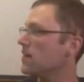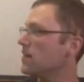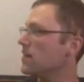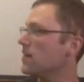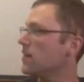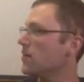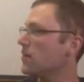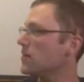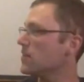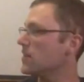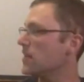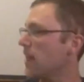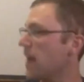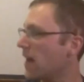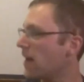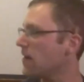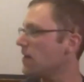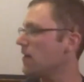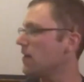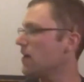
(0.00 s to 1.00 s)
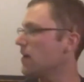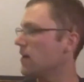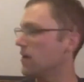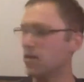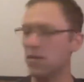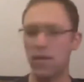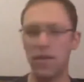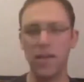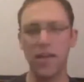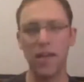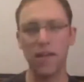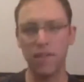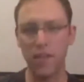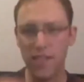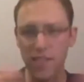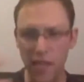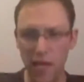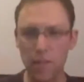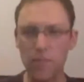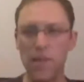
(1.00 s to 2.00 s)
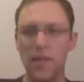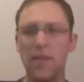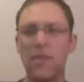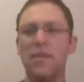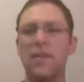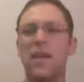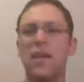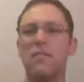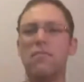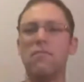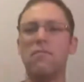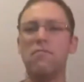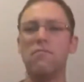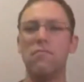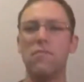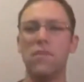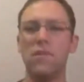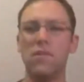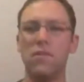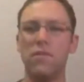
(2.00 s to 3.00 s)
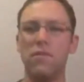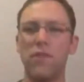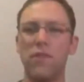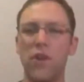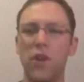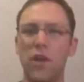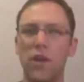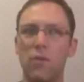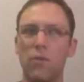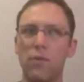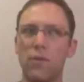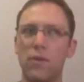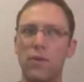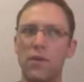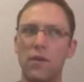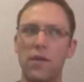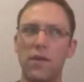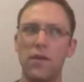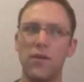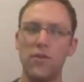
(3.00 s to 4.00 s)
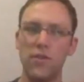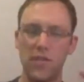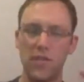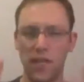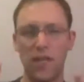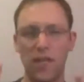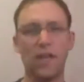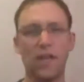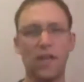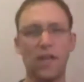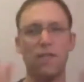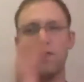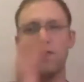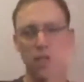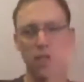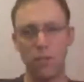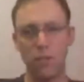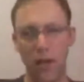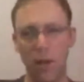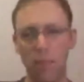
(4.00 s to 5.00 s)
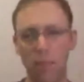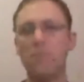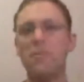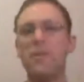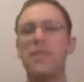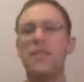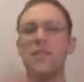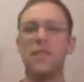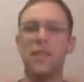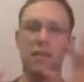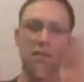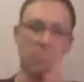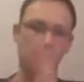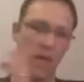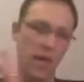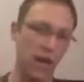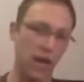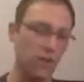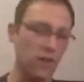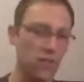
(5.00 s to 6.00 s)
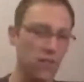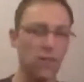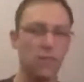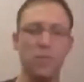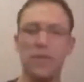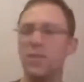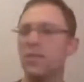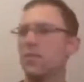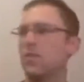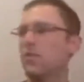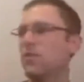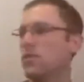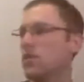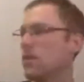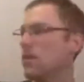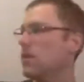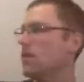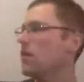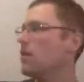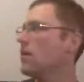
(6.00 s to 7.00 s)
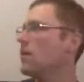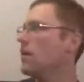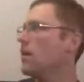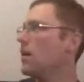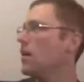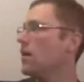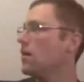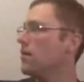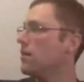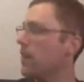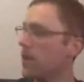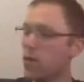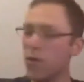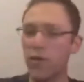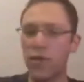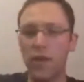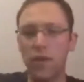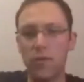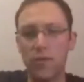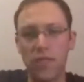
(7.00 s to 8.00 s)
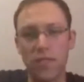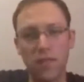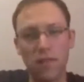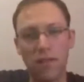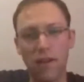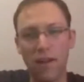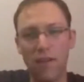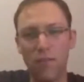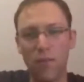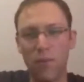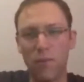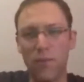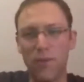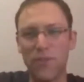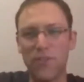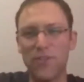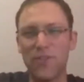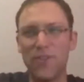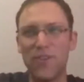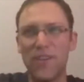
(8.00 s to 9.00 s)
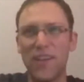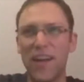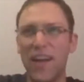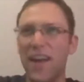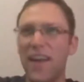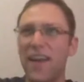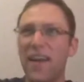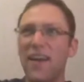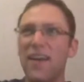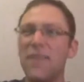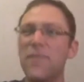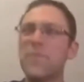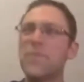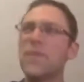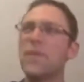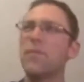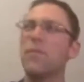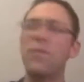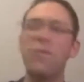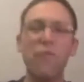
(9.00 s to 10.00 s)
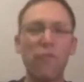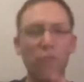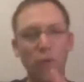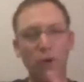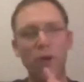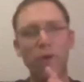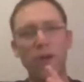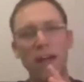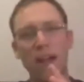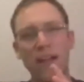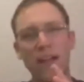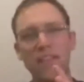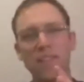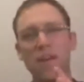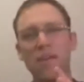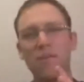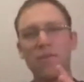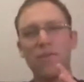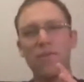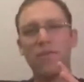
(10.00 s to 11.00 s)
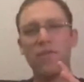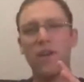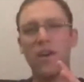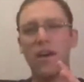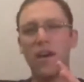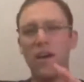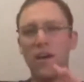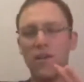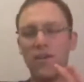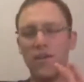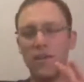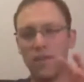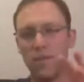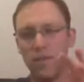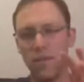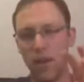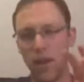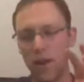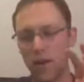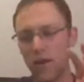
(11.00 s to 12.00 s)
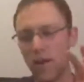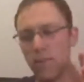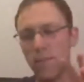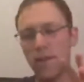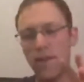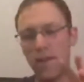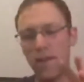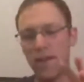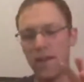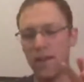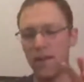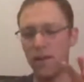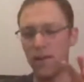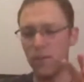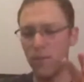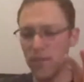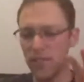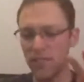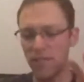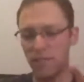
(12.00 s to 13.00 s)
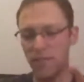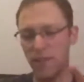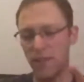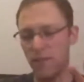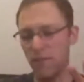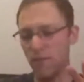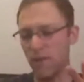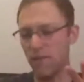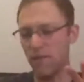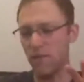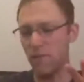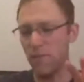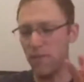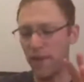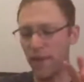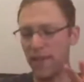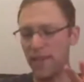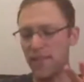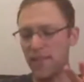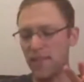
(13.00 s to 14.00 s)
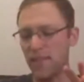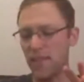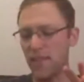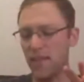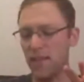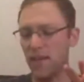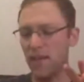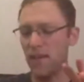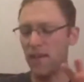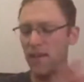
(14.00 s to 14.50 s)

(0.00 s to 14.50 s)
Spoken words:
there was that the kind of excitement and the very real understanding of what the problem is and how this could be a solution. The other thing was kind of more personal. Before ReactConf, our company must have been one of the biggest